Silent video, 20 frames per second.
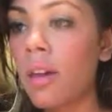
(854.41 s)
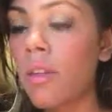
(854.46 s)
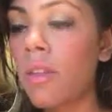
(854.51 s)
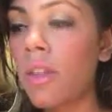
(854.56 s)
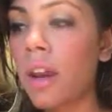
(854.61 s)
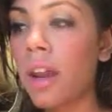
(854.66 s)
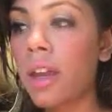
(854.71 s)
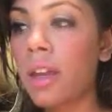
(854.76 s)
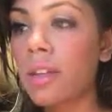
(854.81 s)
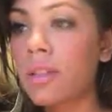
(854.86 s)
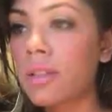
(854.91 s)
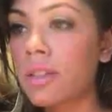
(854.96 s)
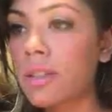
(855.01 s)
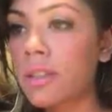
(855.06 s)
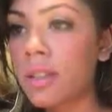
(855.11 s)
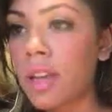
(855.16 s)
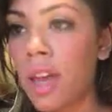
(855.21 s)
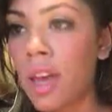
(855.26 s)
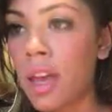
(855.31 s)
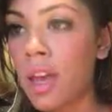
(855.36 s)
that I can
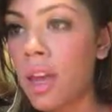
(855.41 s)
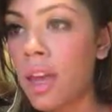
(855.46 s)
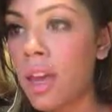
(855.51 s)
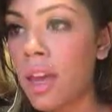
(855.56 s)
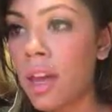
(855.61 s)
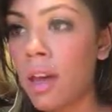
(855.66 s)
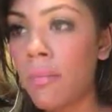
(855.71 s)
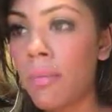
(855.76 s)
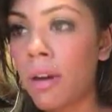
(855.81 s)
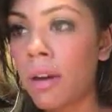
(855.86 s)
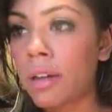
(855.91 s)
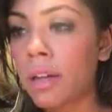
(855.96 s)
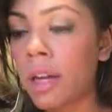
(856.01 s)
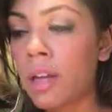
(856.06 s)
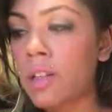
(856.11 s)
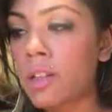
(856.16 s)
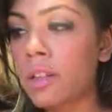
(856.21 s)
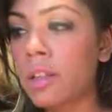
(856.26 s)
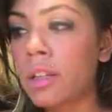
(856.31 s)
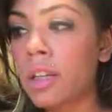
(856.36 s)
say about
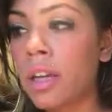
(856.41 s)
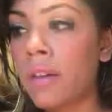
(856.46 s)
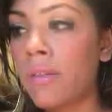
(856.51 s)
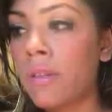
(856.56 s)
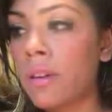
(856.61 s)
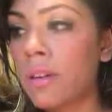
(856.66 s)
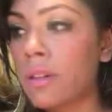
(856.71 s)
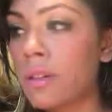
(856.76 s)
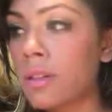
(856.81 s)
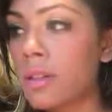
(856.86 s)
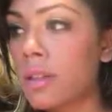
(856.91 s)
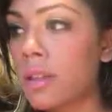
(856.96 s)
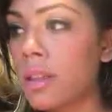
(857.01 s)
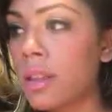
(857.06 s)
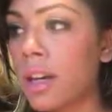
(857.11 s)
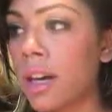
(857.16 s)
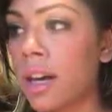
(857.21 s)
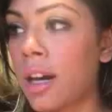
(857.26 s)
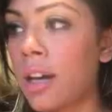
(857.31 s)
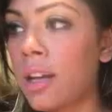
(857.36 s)
Angela Davis
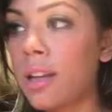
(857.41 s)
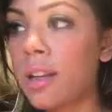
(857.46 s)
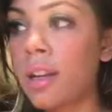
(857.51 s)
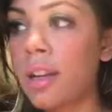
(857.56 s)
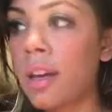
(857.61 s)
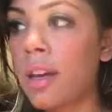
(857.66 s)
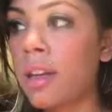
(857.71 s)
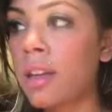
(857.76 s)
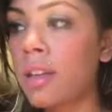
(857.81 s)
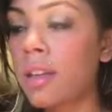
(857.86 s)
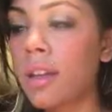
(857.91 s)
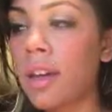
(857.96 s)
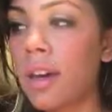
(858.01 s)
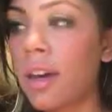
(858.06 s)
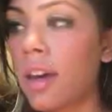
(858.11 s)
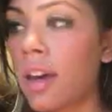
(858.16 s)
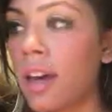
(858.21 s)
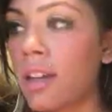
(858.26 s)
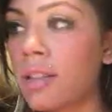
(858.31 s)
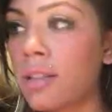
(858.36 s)
that
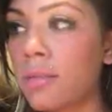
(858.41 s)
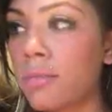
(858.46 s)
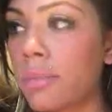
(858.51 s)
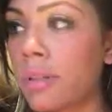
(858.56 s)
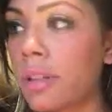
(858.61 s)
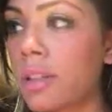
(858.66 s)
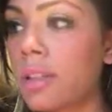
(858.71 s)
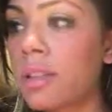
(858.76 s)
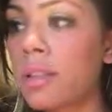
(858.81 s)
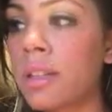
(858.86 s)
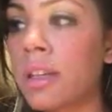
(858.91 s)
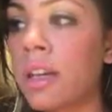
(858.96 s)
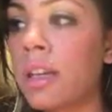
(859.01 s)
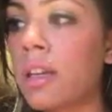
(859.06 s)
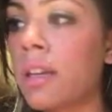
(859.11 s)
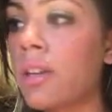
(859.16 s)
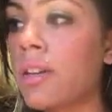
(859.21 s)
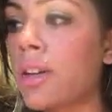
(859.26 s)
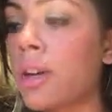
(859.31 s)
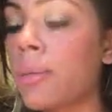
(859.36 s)
hasn't been said
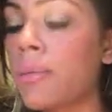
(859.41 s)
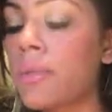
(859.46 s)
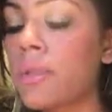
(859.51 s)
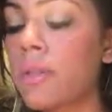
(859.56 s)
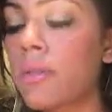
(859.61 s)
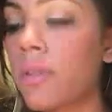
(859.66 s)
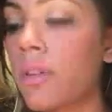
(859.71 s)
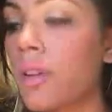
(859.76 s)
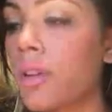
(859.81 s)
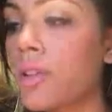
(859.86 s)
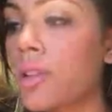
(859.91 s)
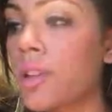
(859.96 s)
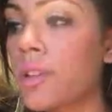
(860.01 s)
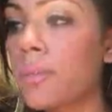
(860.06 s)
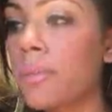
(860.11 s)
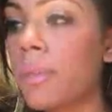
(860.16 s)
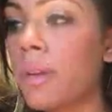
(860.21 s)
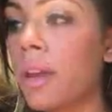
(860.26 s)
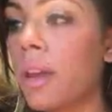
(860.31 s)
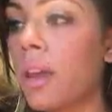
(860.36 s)
in terms of her
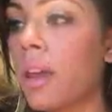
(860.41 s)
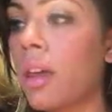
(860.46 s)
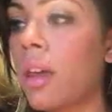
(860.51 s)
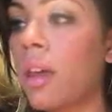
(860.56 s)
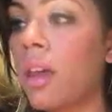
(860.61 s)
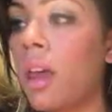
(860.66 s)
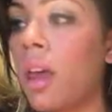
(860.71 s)
just being